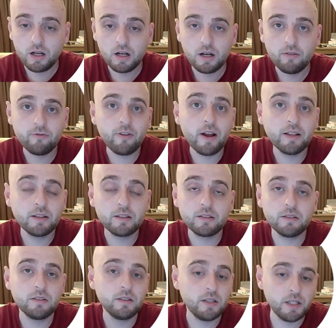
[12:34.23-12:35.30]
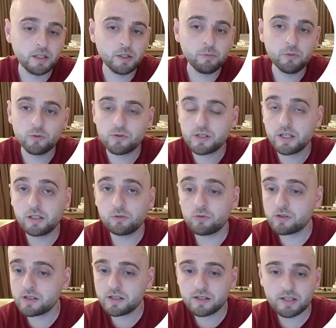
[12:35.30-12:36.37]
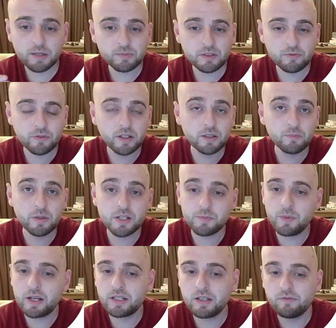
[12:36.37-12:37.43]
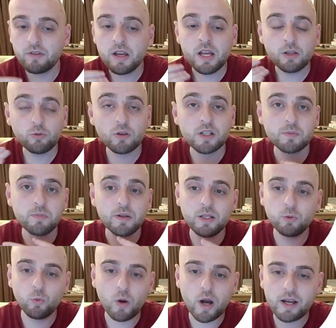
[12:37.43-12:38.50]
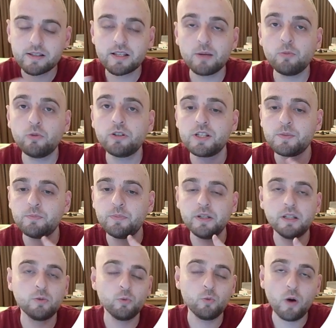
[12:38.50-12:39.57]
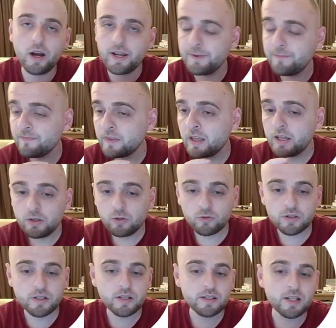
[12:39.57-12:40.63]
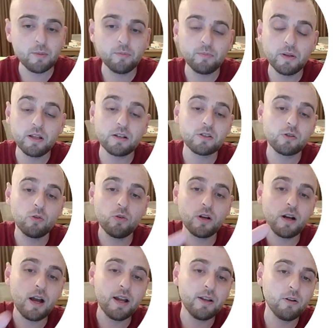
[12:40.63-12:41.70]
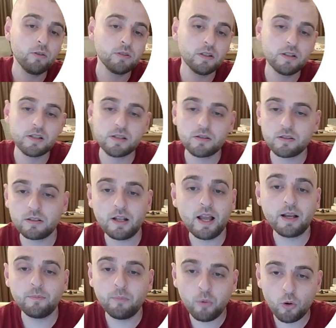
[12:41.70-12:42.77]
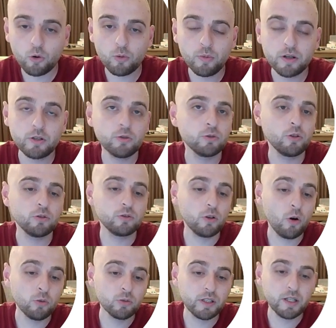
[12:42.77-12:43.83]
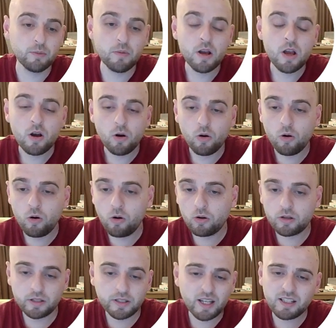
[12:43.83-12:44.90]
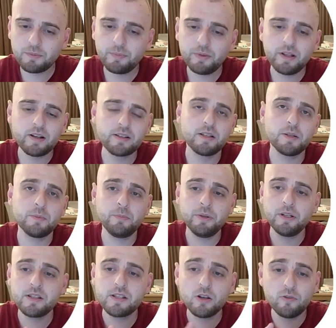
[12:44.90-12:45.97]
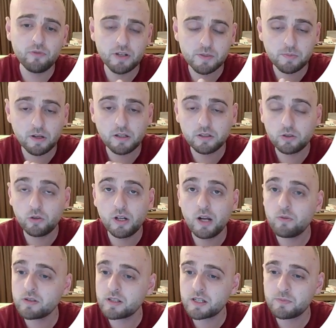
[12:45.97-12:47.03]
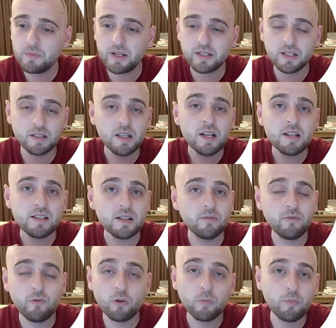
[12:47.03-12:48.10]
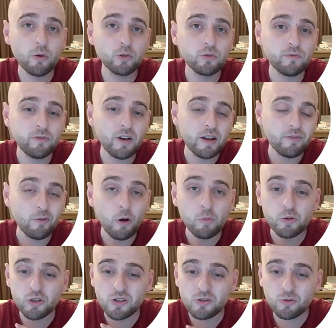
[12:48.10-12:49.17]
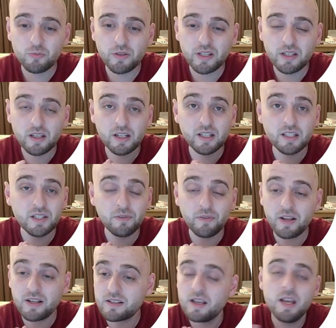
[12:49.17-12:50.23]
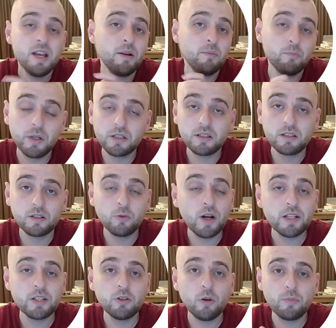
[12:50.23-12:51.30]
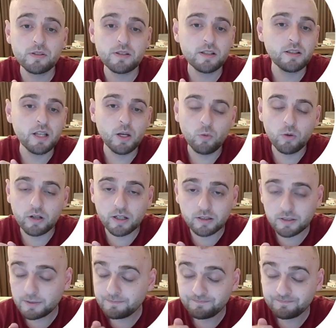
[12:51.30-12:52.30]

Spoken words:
find it amusing to see some different perspective, to explain why someone is picked, why you see some players so high on the list like Poro but you don't own him, or the other players are pretty self-explanatory. I was expecting some 4.5 options to be here in defense, but quite the opposite, they weren't.